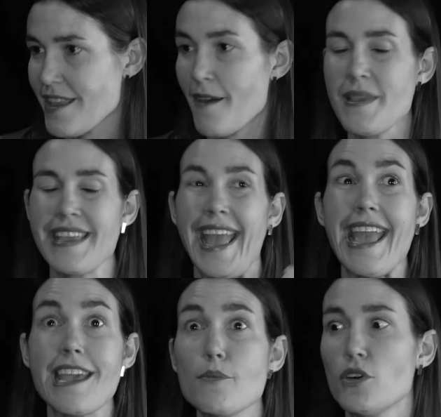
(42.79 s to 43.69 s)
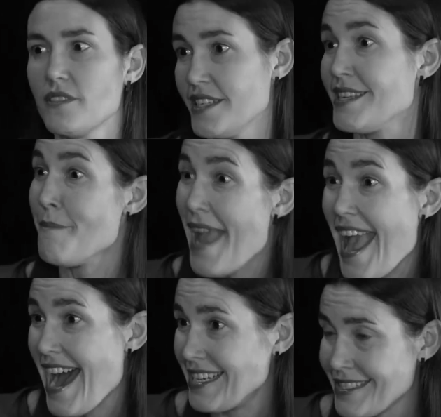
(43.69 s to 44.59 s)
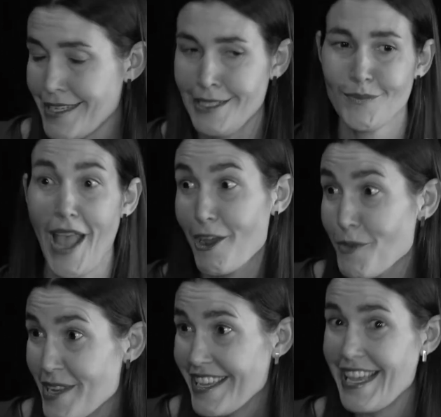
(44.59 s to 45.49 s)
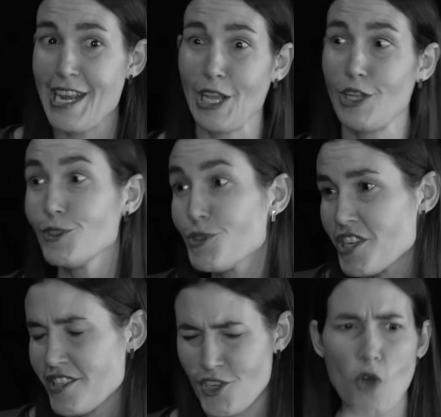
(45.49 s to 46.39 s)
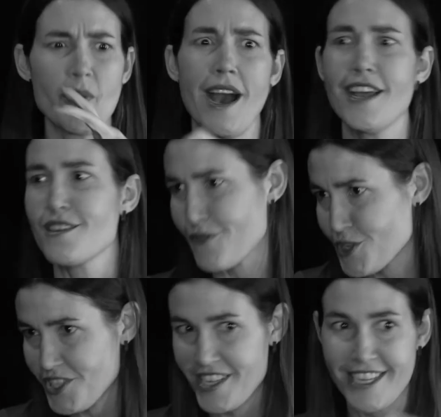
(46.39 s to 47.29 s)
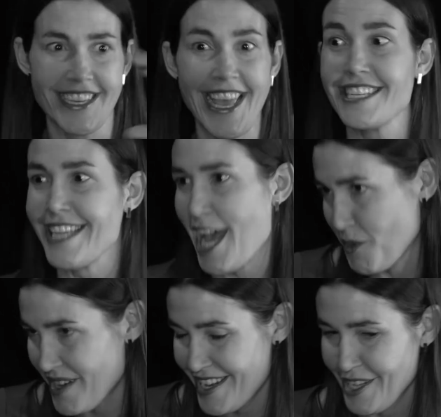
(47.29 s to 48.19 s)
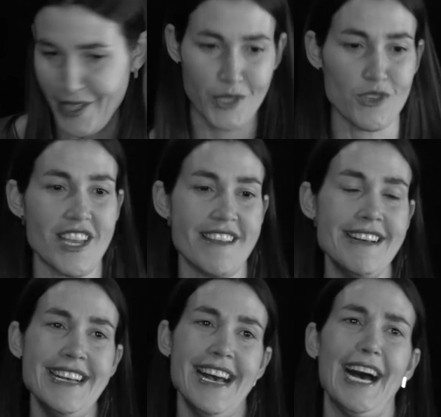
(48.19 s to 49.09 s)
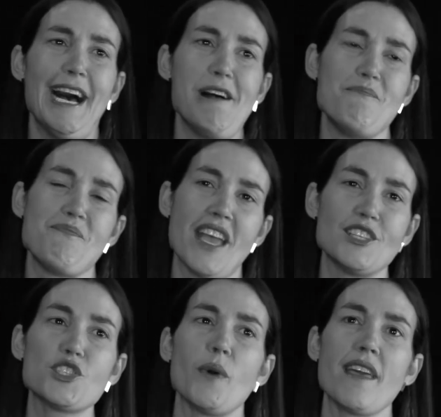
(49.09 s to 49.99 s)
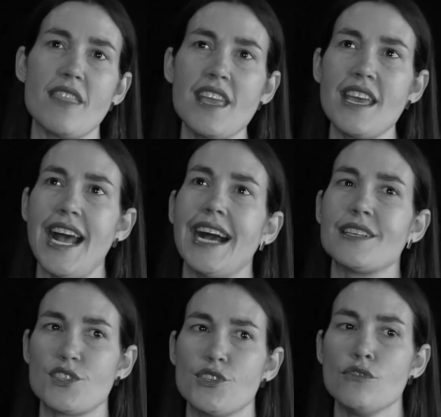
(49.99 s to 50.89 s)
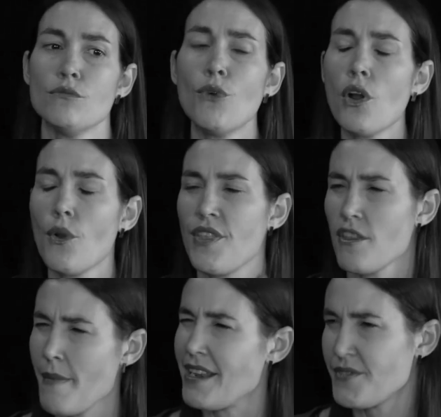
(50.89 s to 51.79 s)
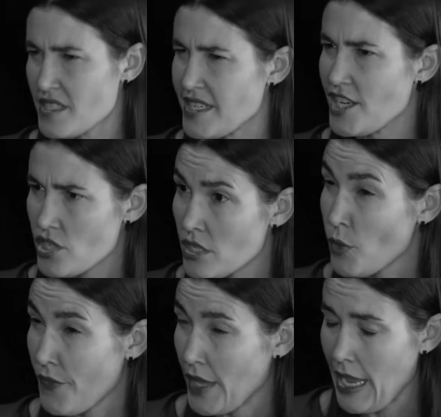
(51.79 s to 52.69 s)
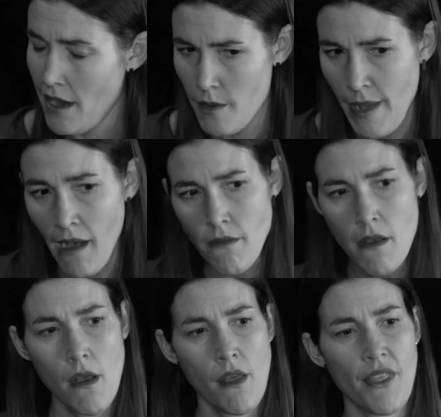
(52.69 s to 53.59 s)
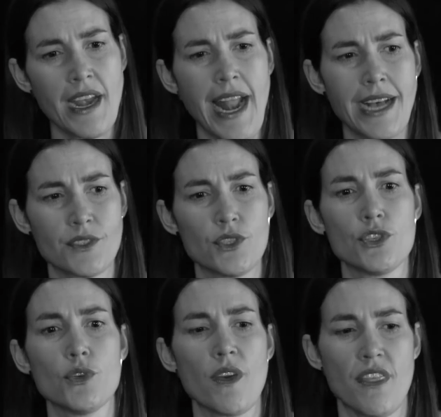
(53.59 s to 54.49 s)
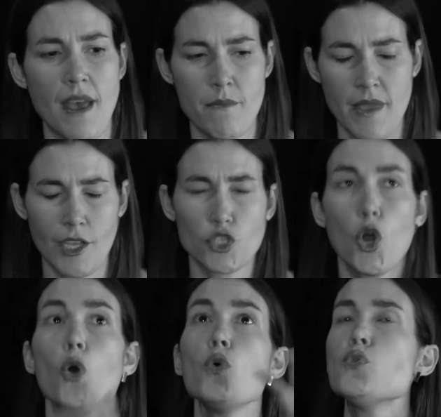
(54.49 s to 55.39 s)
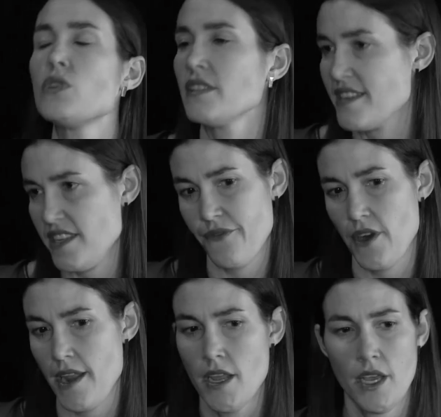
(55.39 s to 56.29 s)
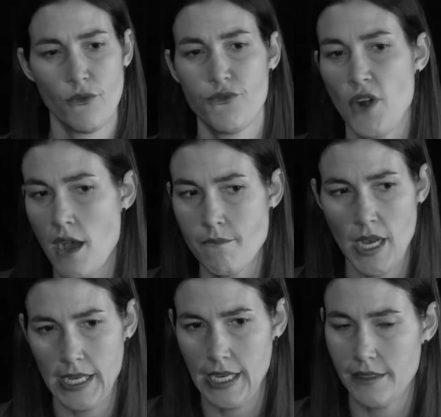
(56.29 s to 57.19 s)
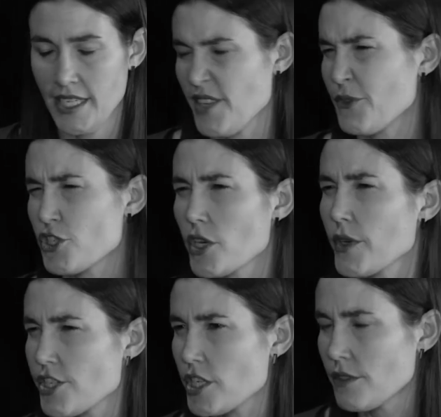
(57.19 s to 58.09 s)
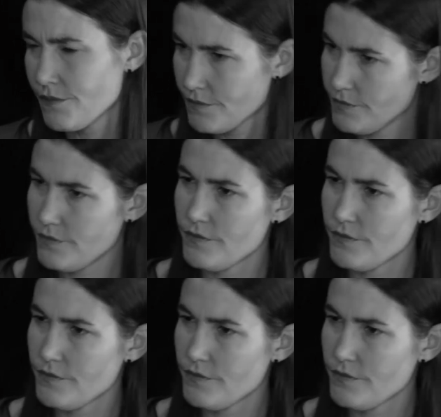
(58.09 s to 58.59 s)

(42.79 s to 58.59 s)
They're being able to demand equity and inclusion, to go beyond diversity, to get to equity and mm-hmm. inclusion. Mm-hmm. Um, and so I think it has to do more with the manifestation of what they care about than it has to do with them being totally different from uh, a different generation. Mm-hmm.